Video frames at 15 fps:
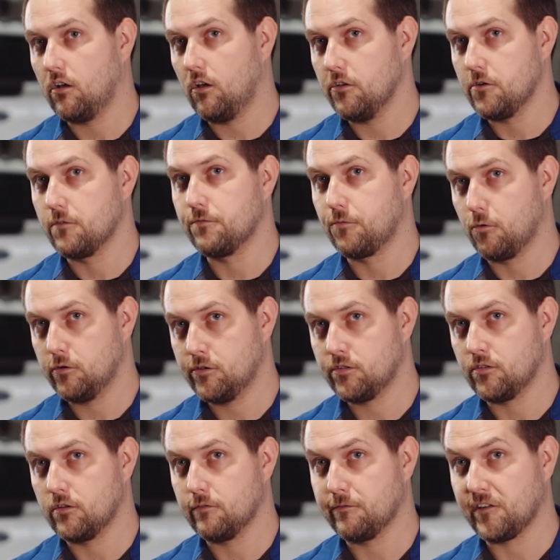all your Ford
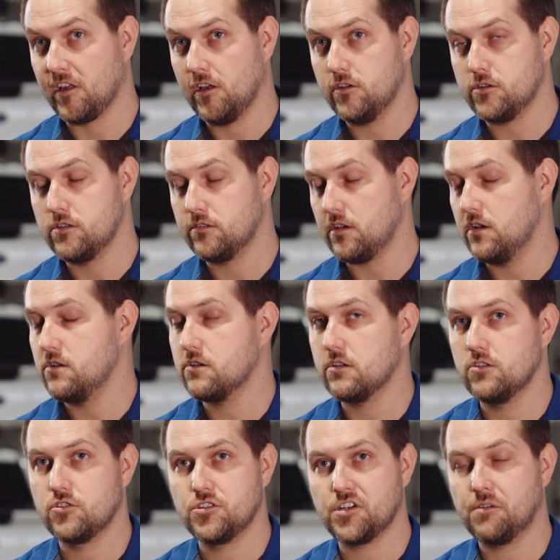certifications, and you
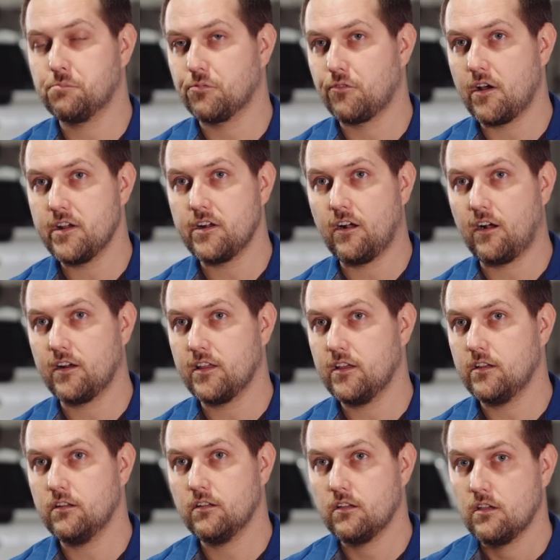can jump right on
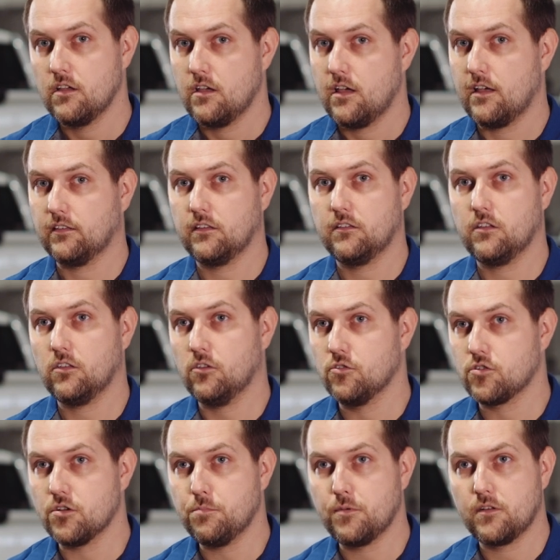in at the
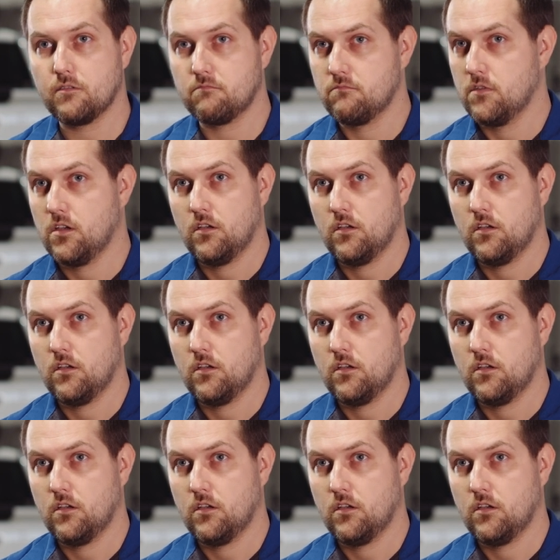dealership and